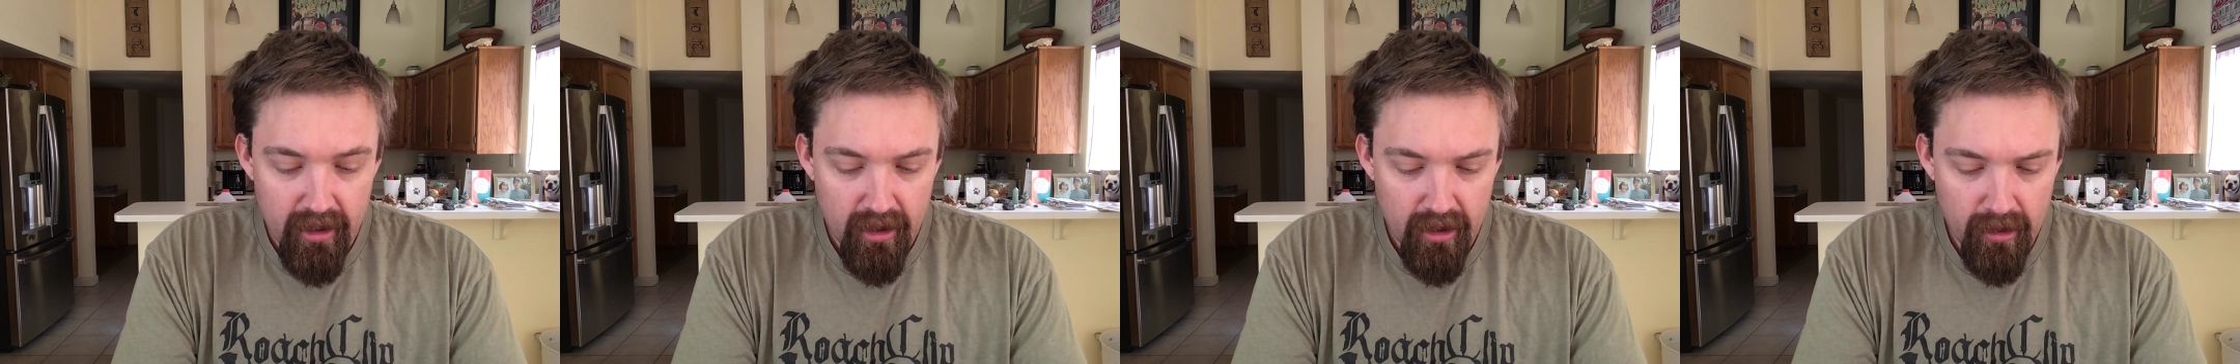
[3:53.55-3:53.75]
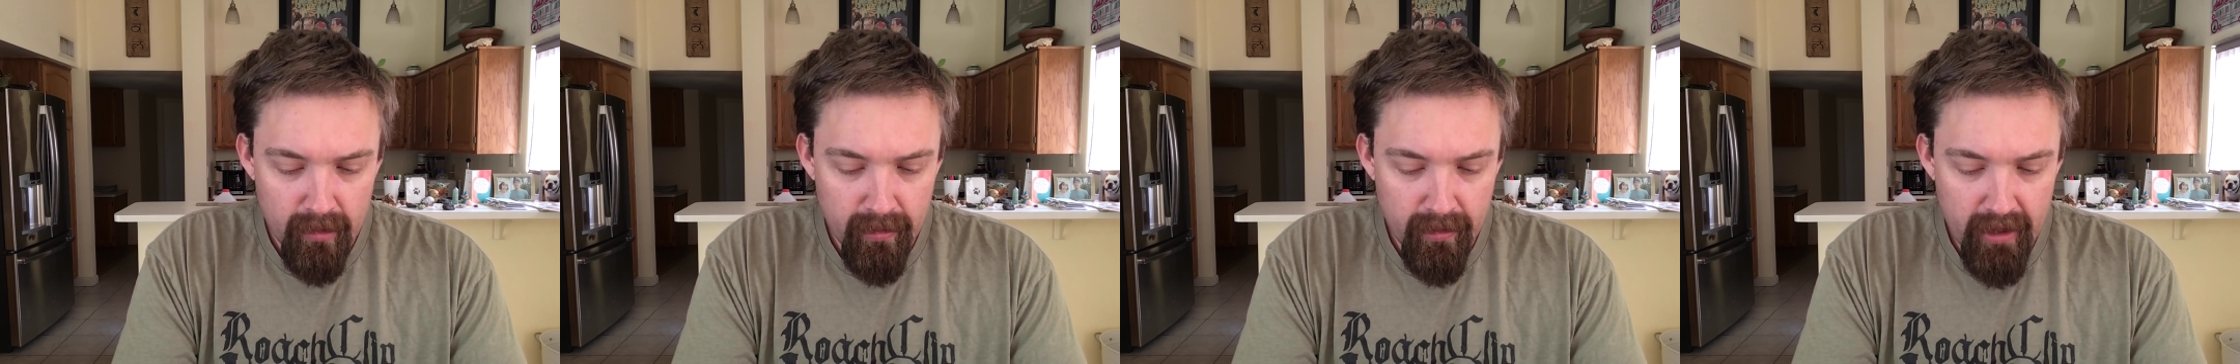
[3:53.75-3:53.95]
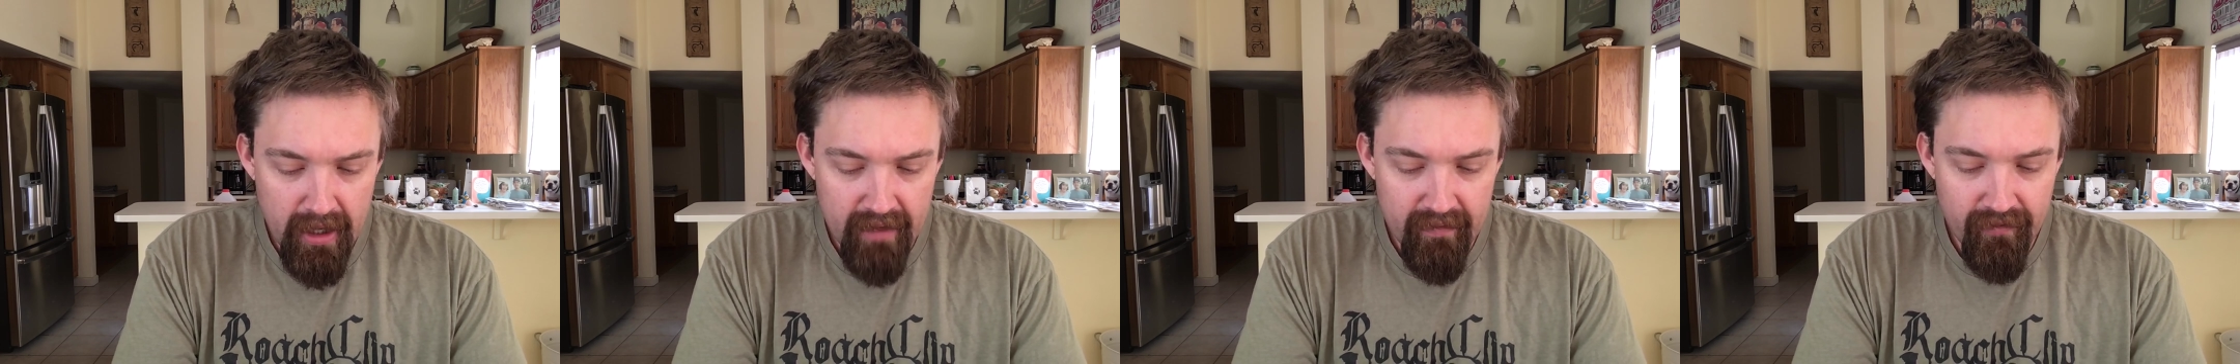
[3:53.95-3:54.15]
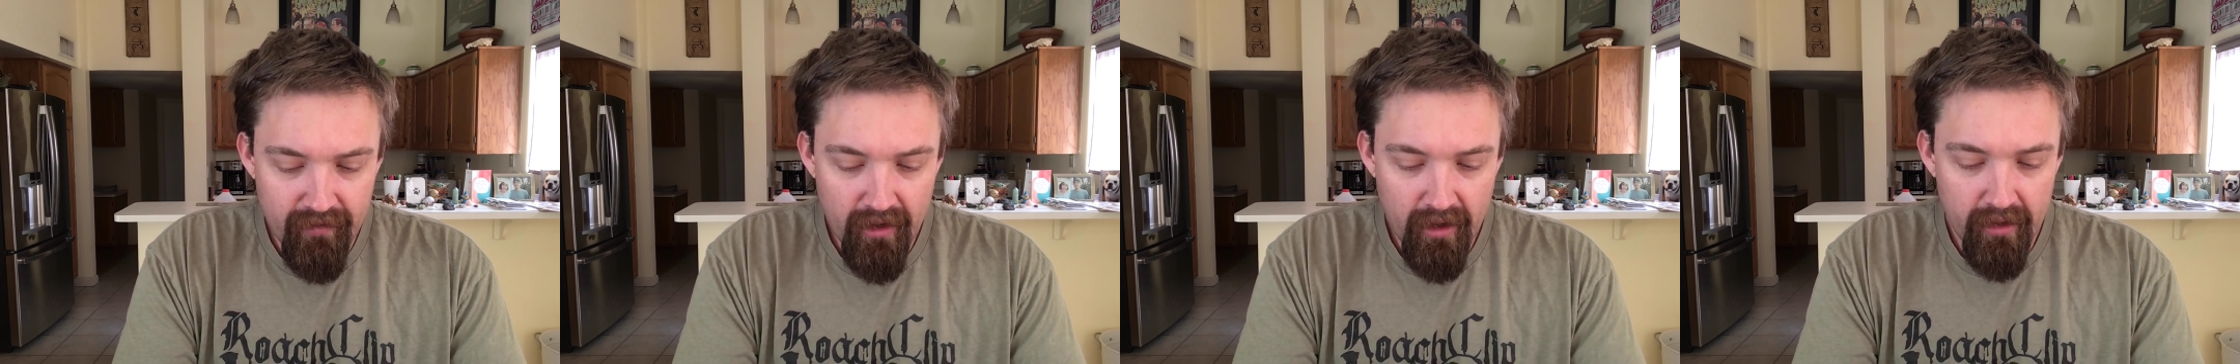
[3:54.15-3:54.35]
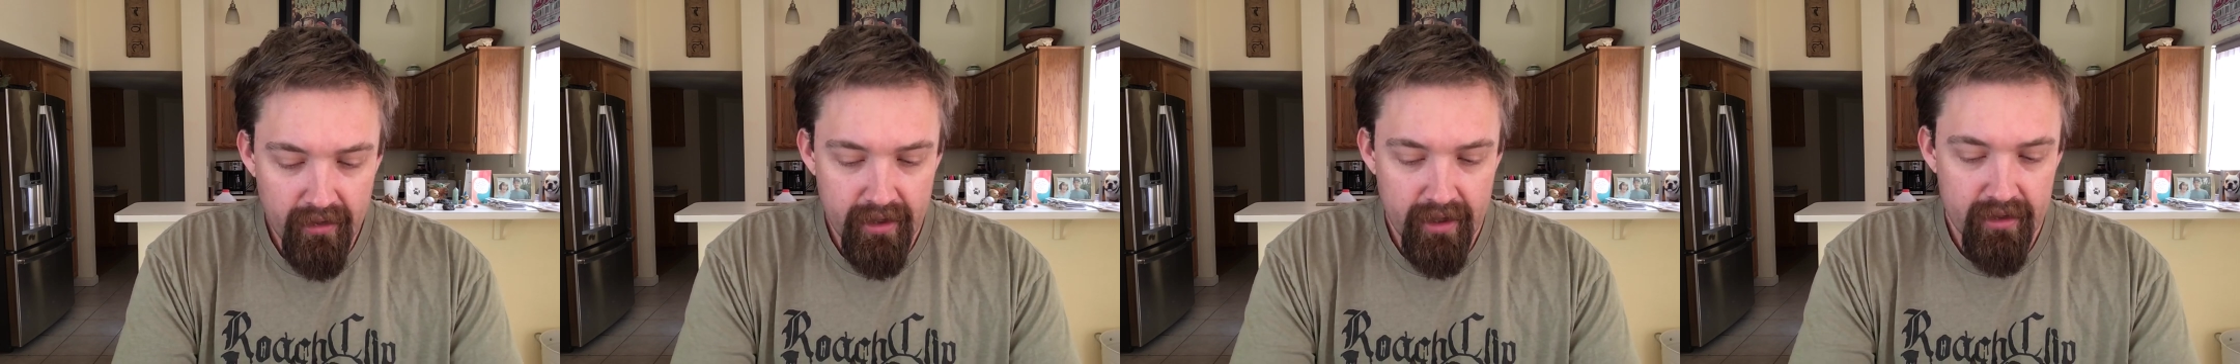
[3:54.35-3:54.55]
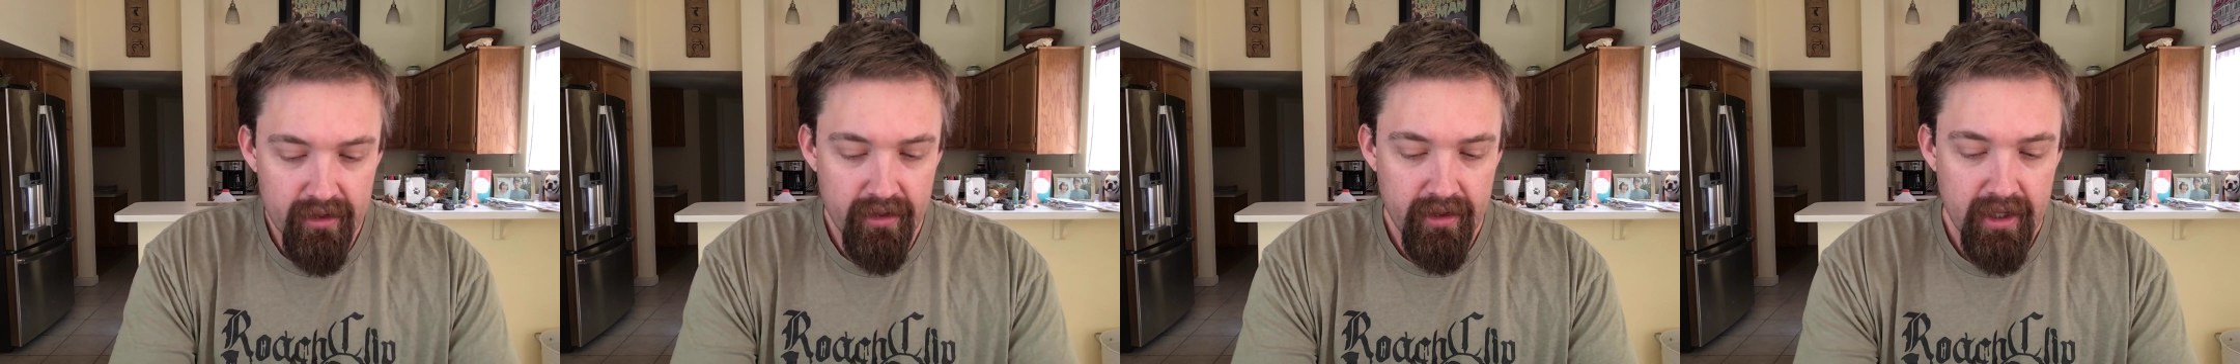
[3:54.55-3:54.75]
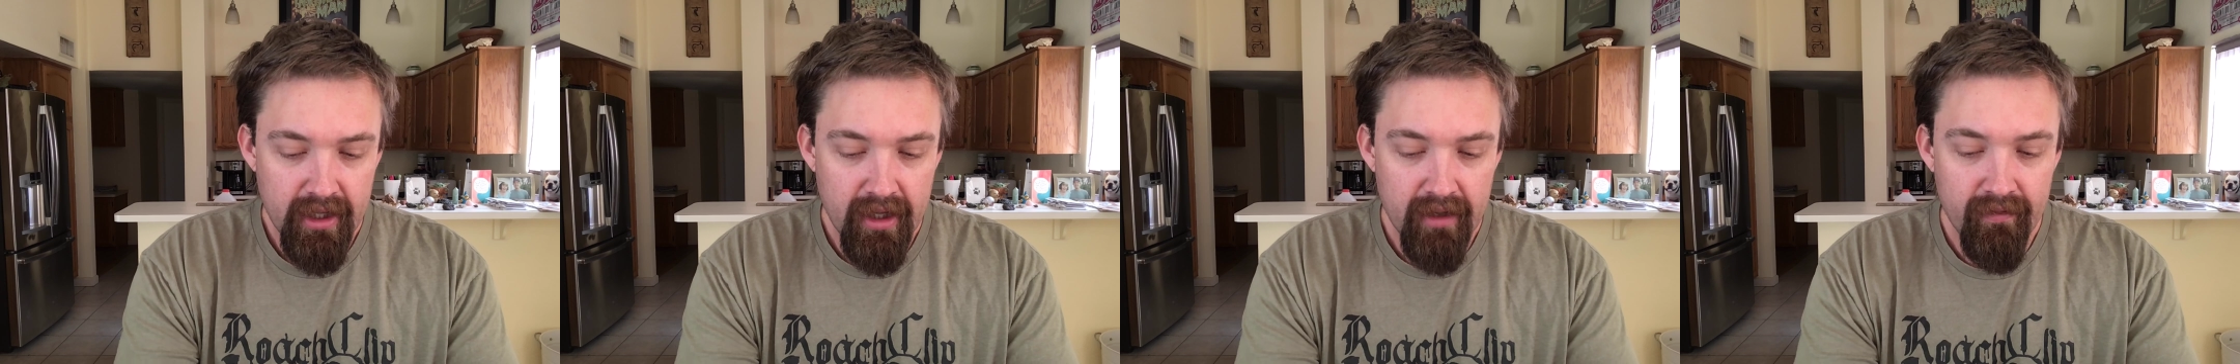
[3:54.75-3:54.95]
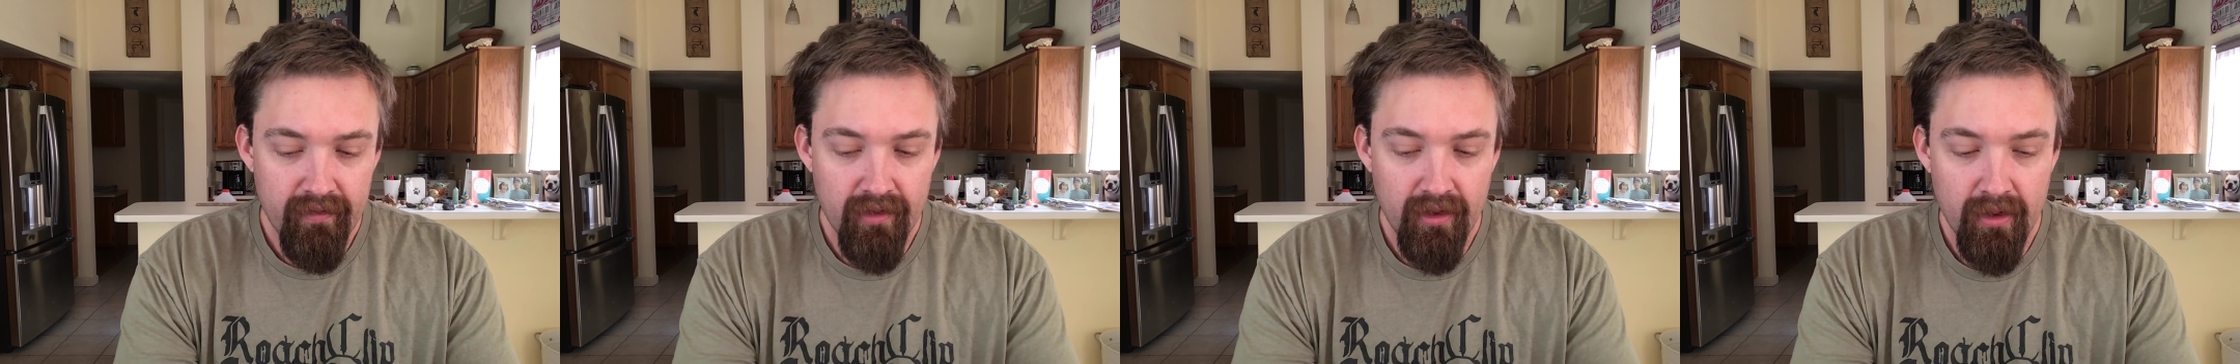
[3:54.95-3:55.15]
Herbert had fallen under the
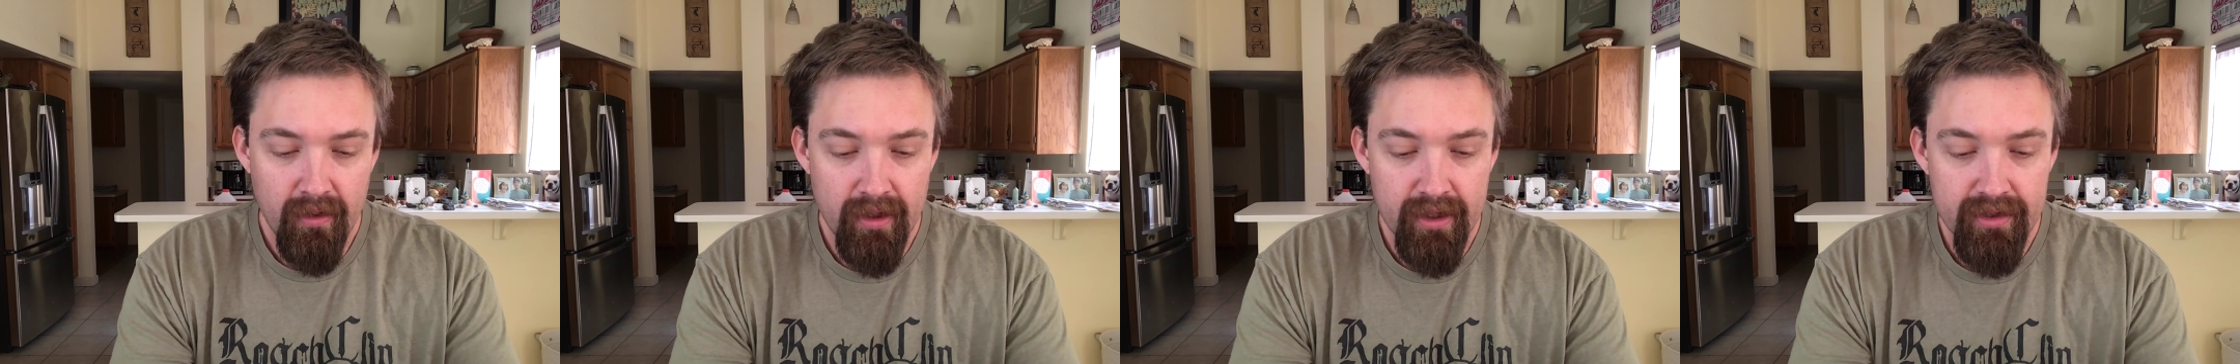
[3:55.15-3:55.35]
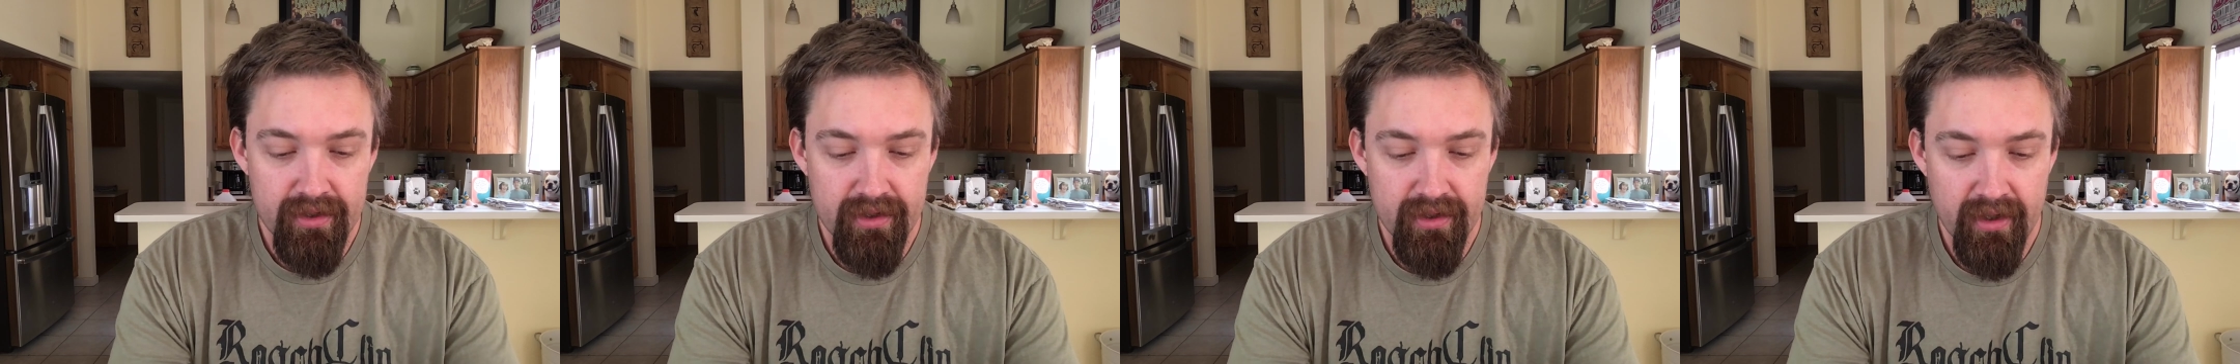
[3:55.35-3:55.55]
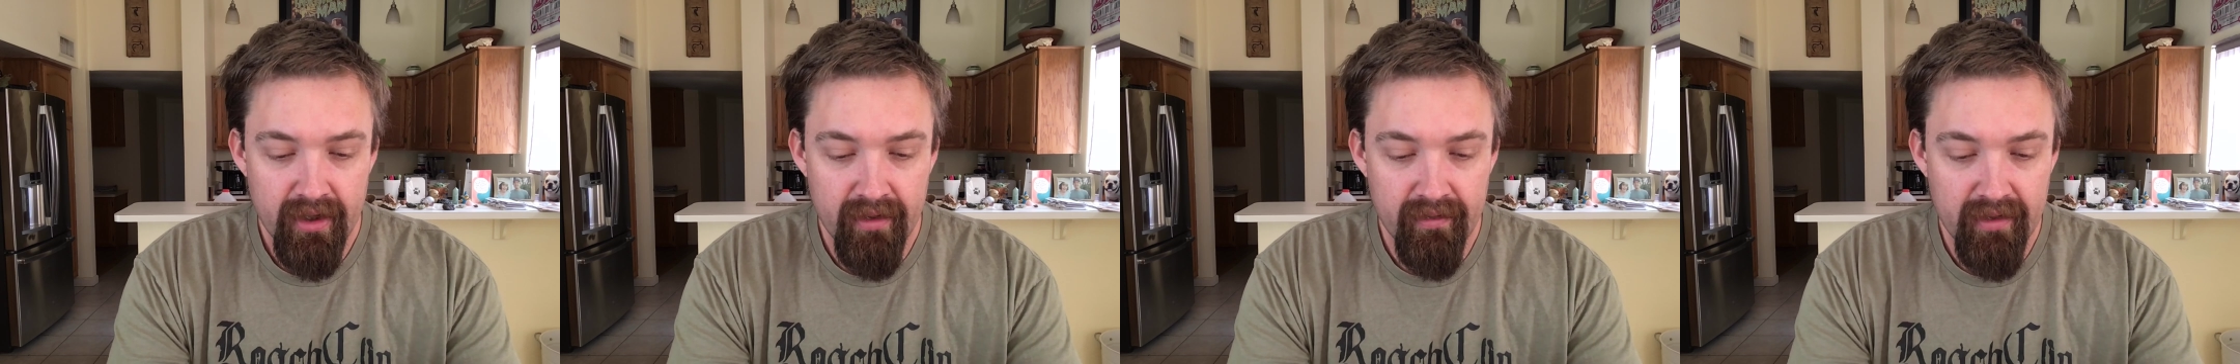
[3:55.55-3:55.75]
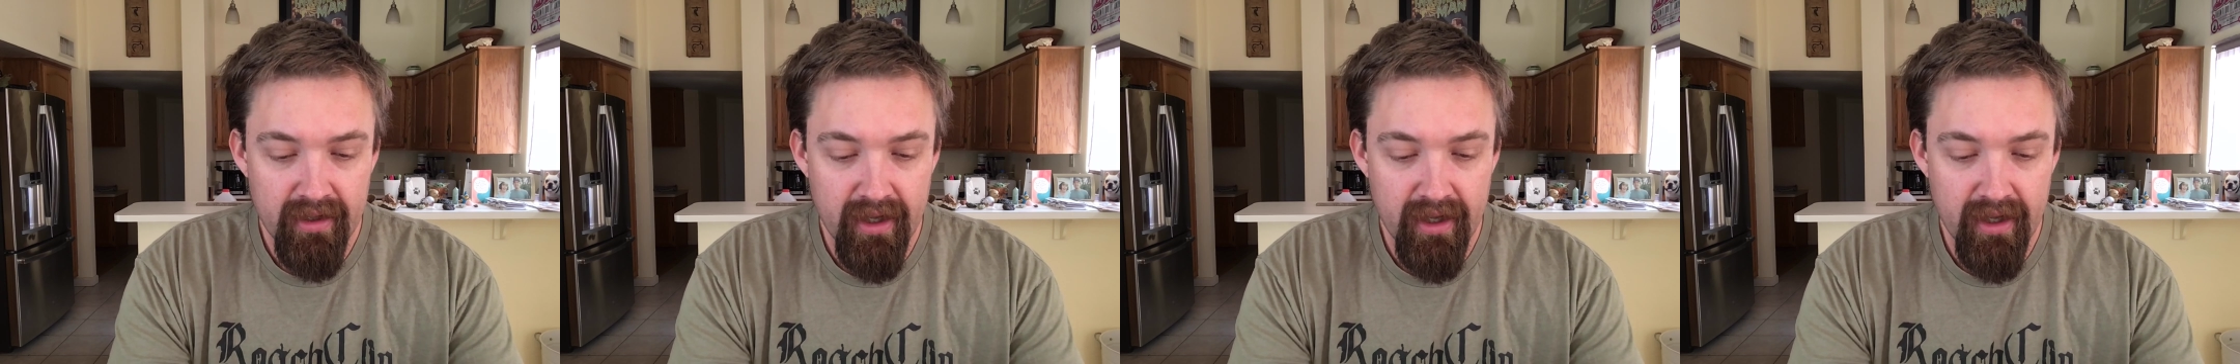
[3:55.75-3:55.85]
influence of